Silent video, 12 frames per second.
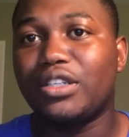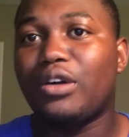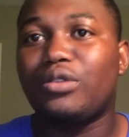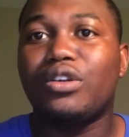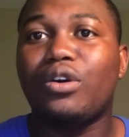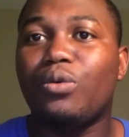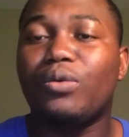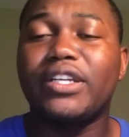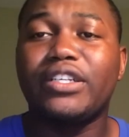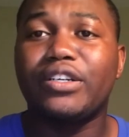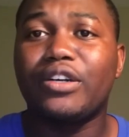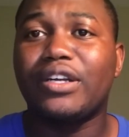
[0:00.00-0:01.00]
you don't know
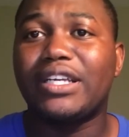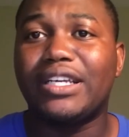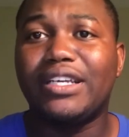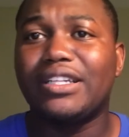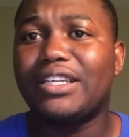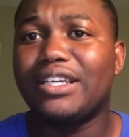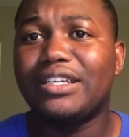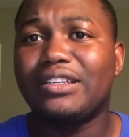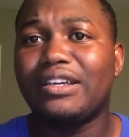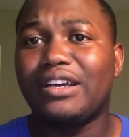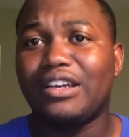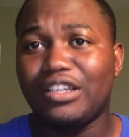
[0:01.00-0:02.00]
when you're gonna eat again.